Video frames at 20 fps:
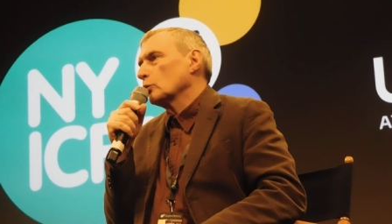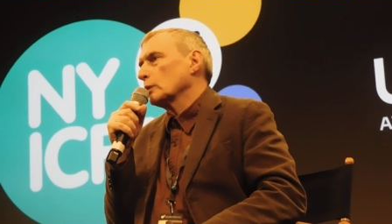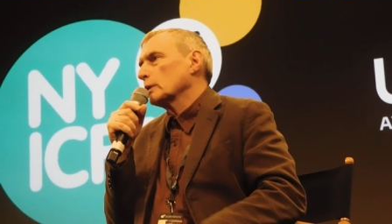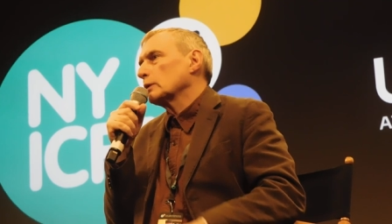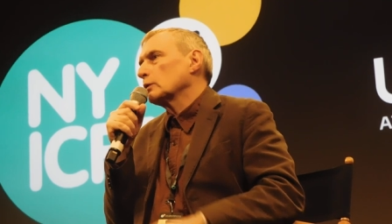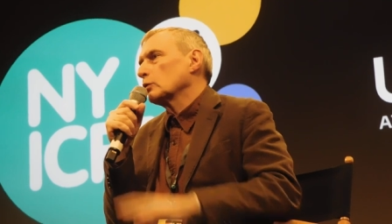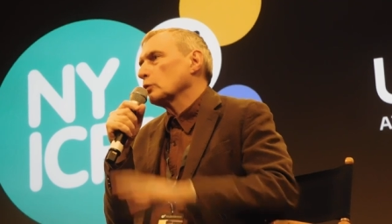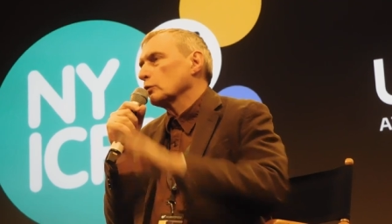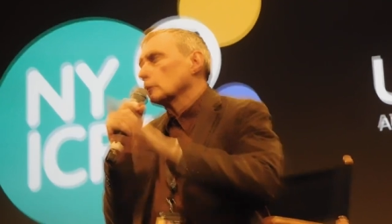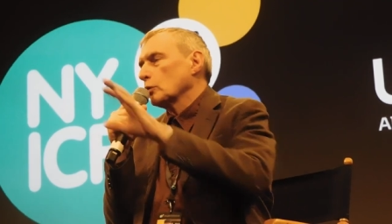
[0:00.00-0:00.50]
we
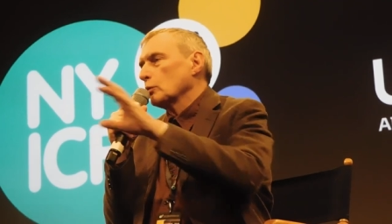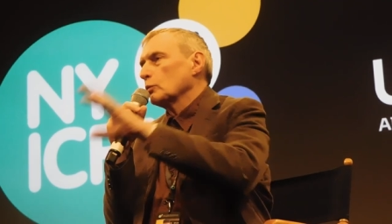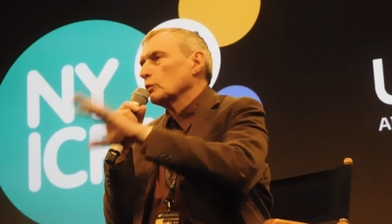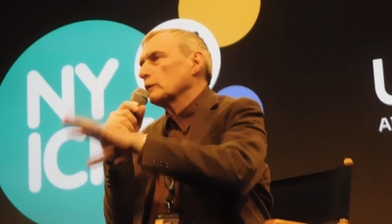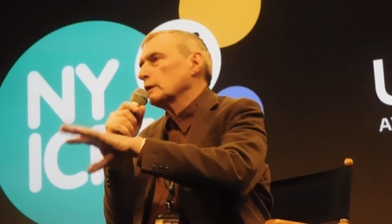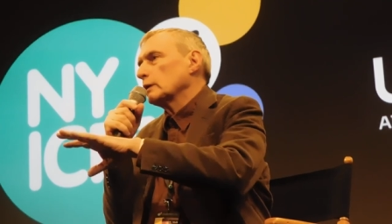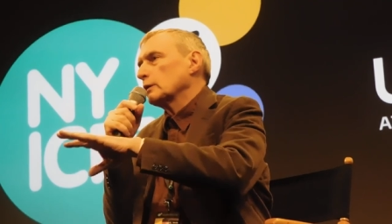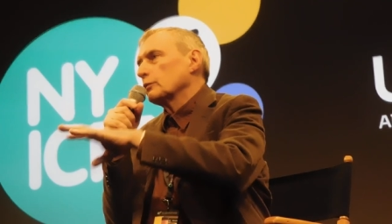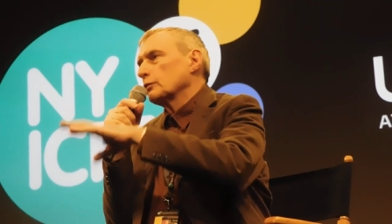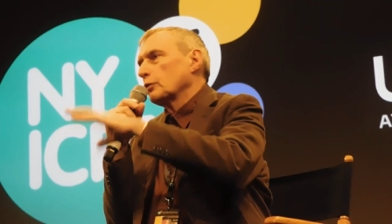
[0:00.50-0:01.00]
use the
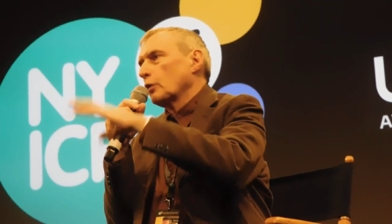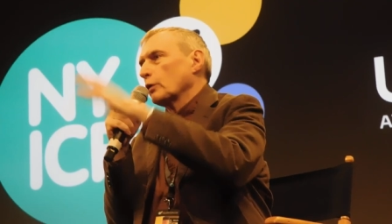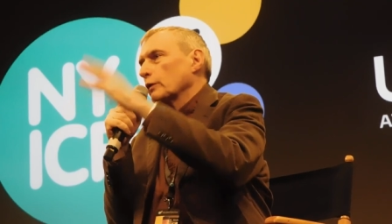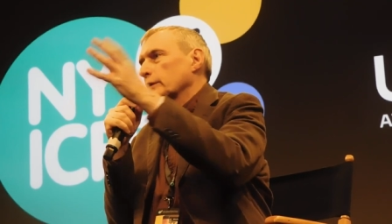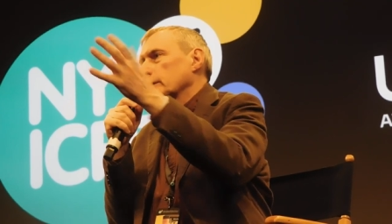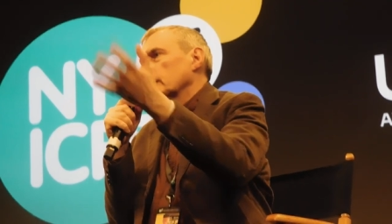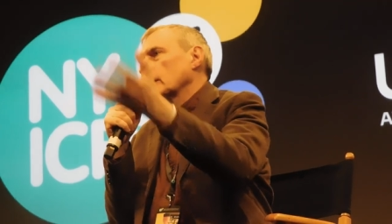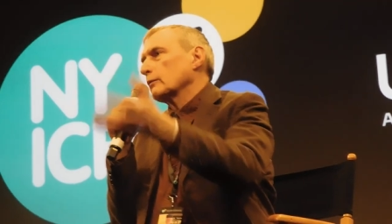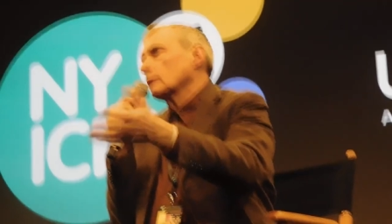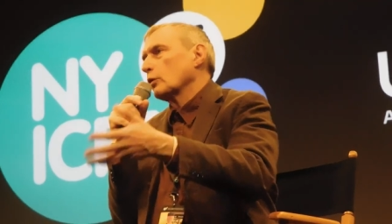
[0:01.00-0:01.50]
music for
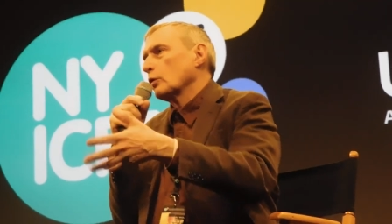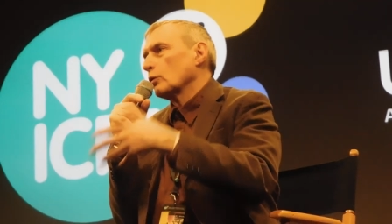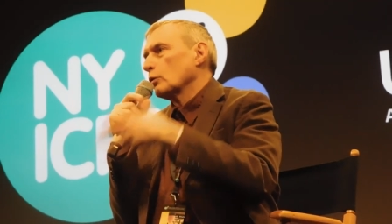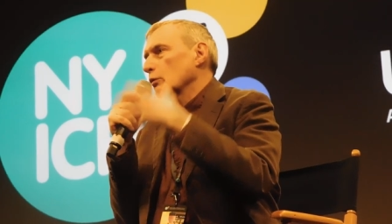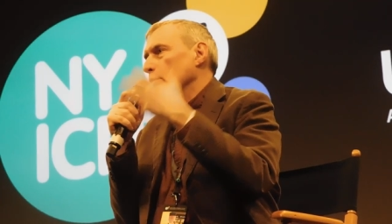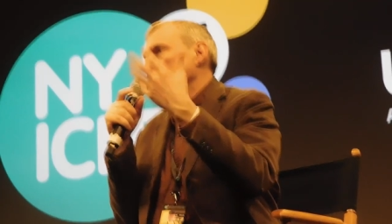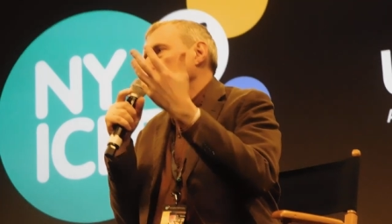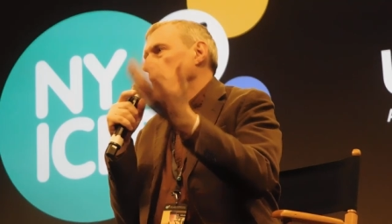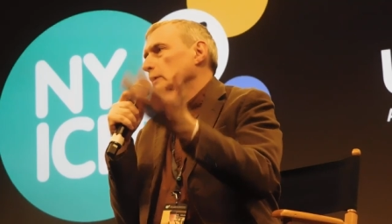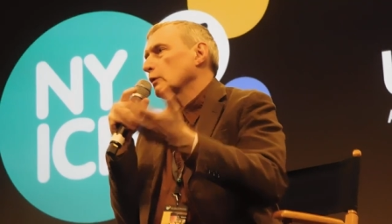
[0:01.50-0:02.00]

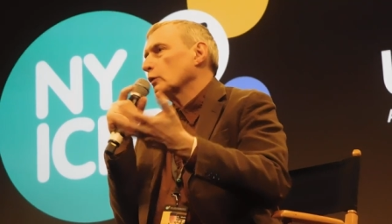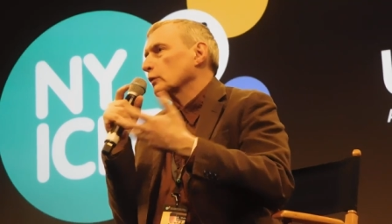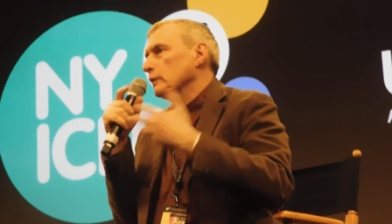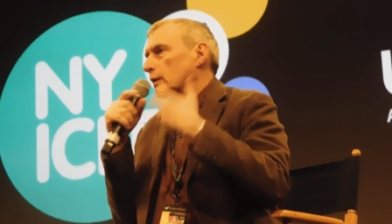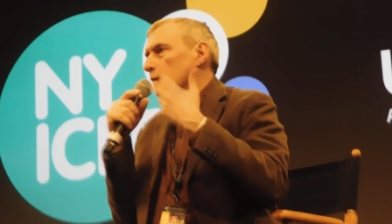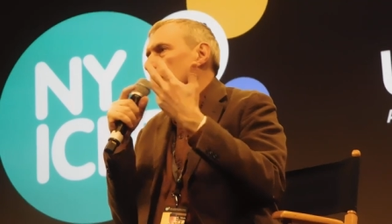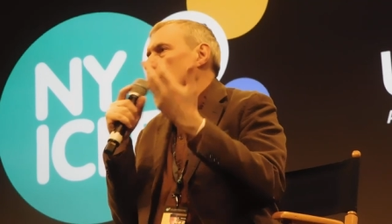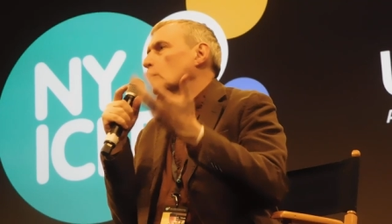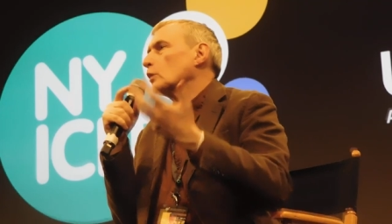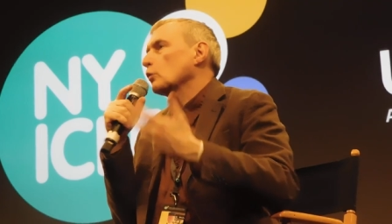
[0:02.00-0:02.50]
several, in
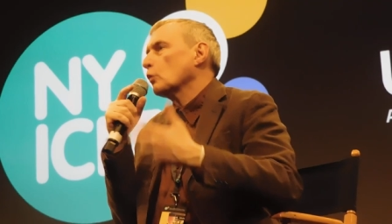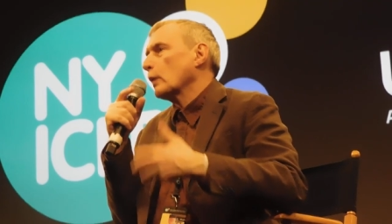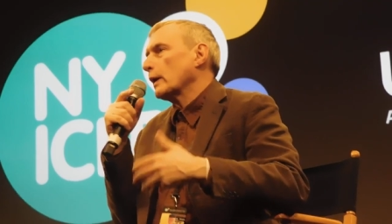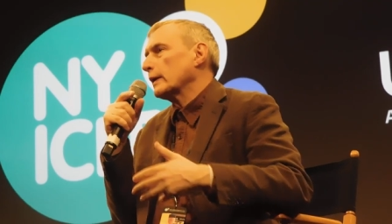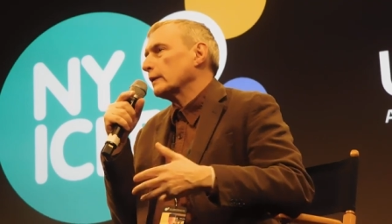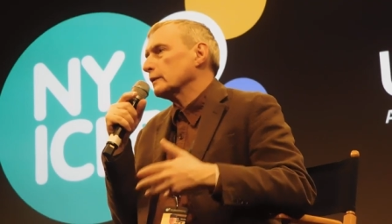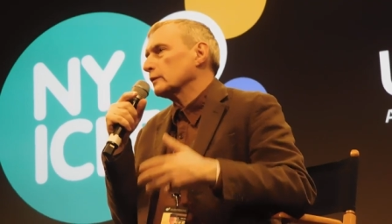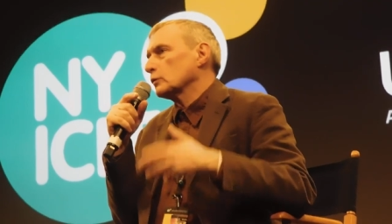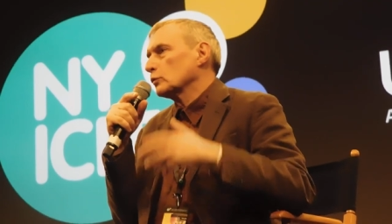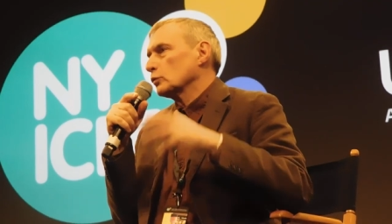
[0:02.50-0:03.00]
several
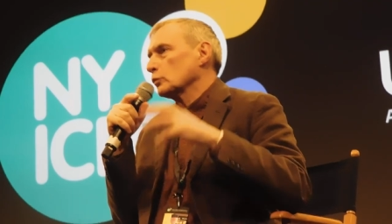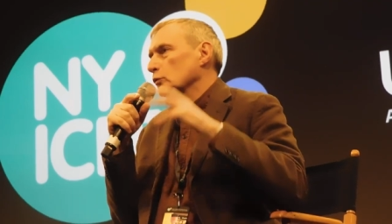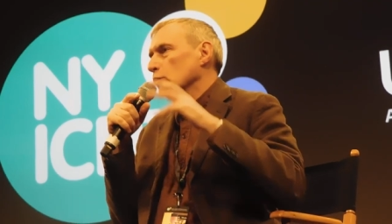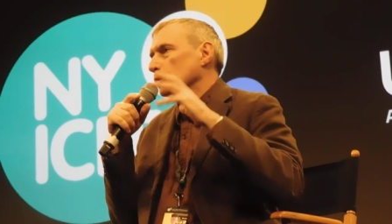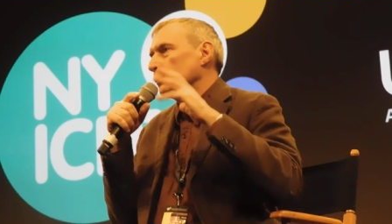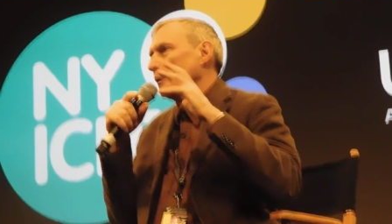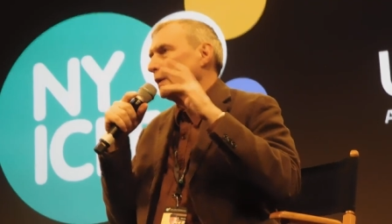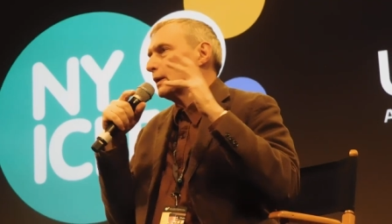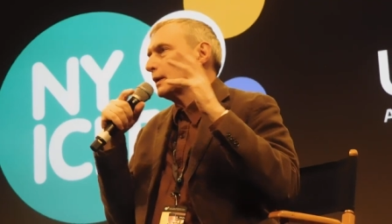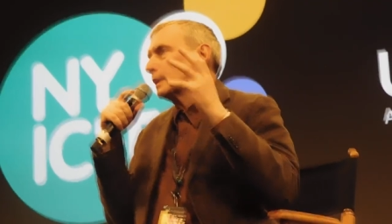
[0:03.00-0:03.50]
ways
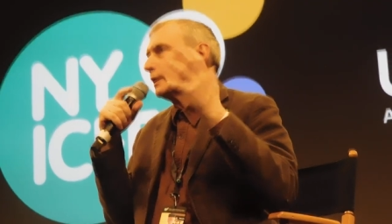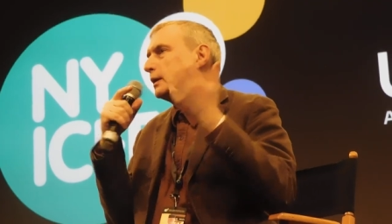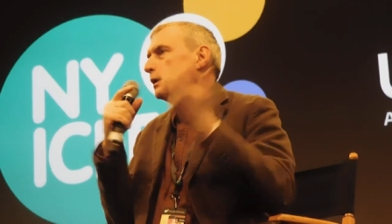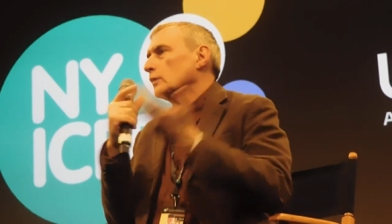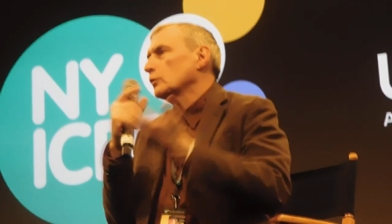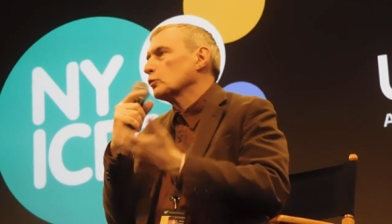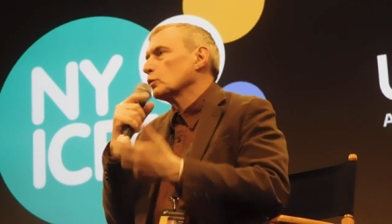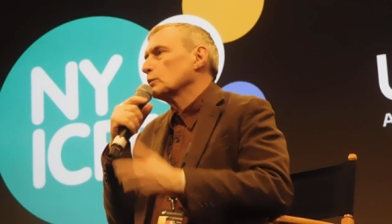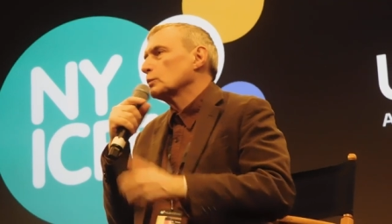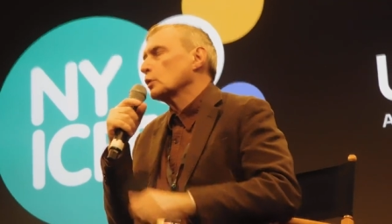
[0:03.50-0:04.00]
to
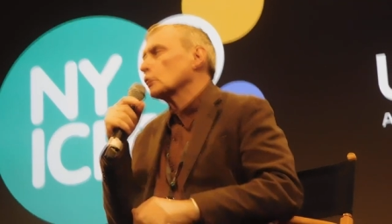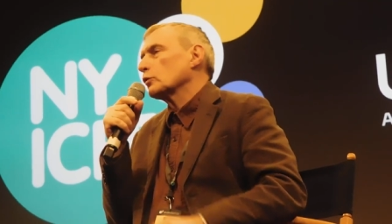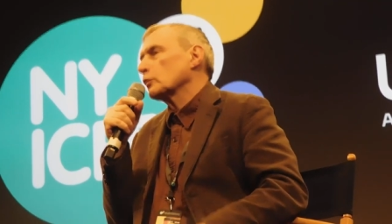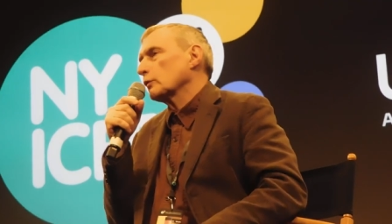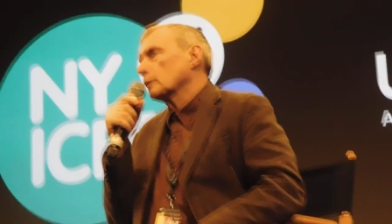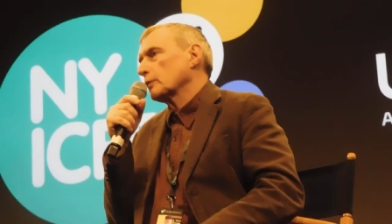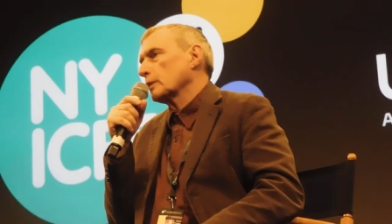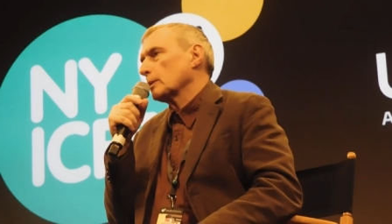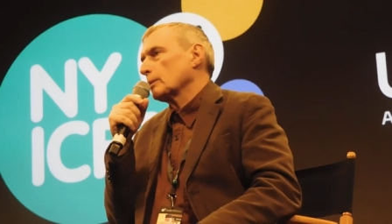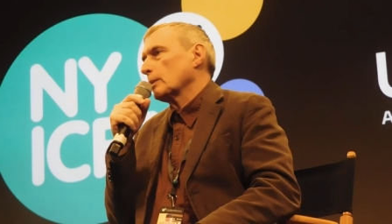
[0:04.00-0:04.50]
to build the
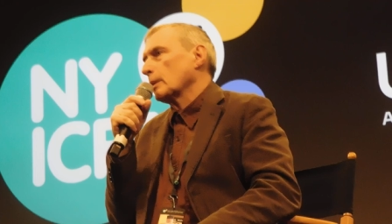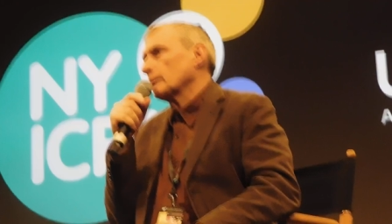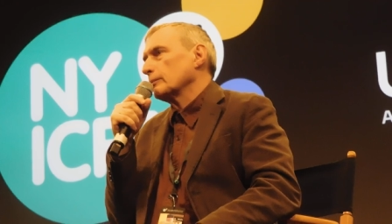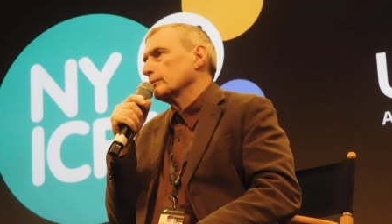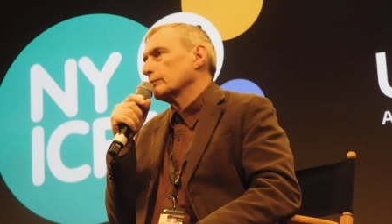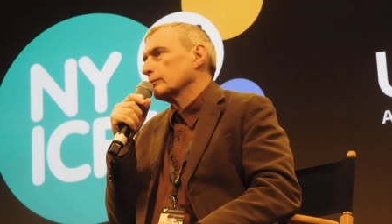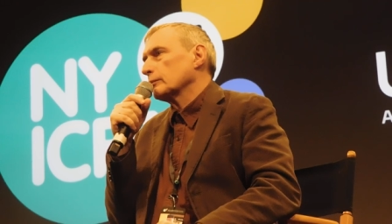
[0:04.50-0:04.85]
film.